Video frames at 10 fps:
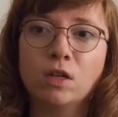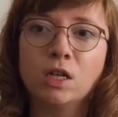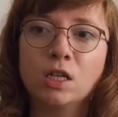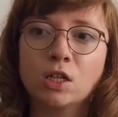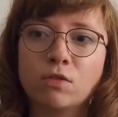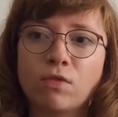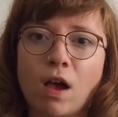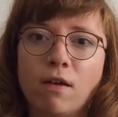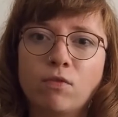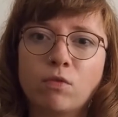
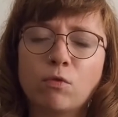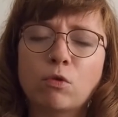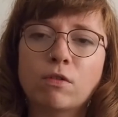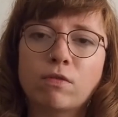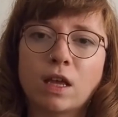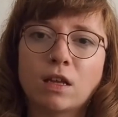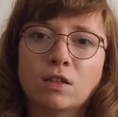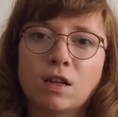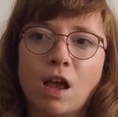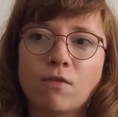survived through all of this, and
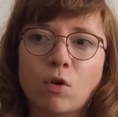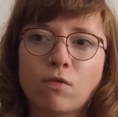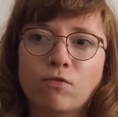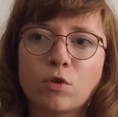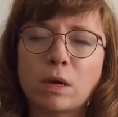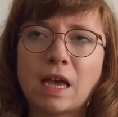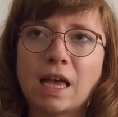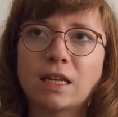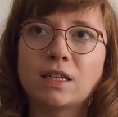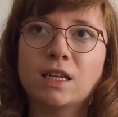that I've got through it,
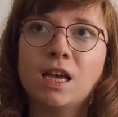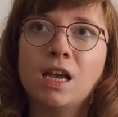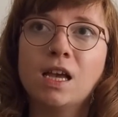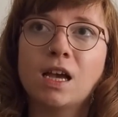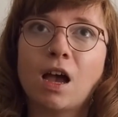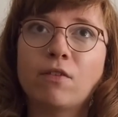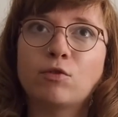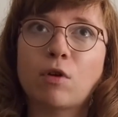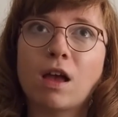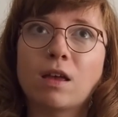and I've
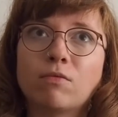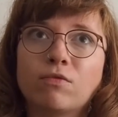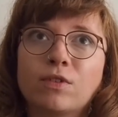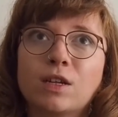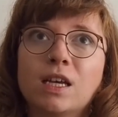triumphed